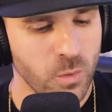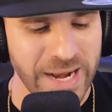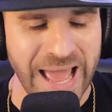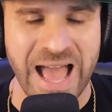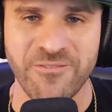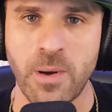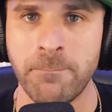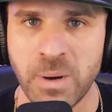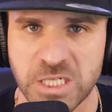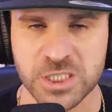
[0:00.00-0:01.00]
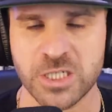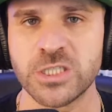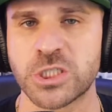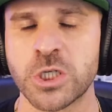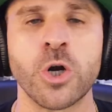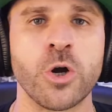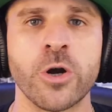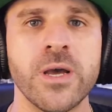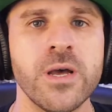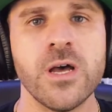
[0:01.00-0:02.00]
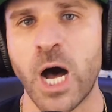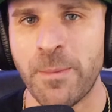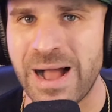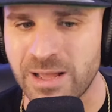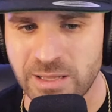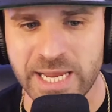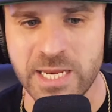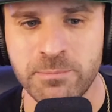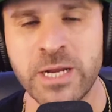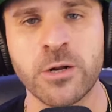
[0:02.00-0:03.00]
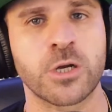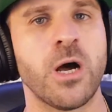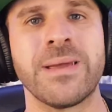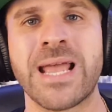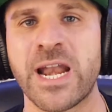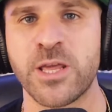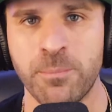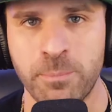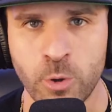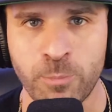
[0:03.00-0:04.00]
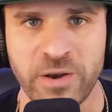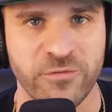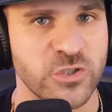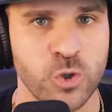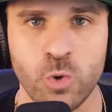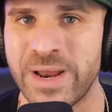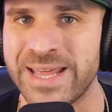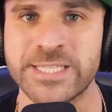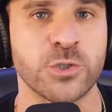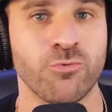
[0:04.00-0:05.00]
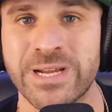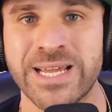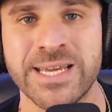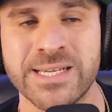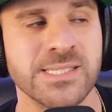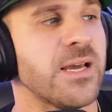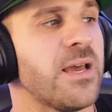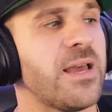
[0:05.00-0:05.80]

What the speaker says: would have much concern about Clayton Beeter coming out of your bullpen for 2 innings, 3 innings.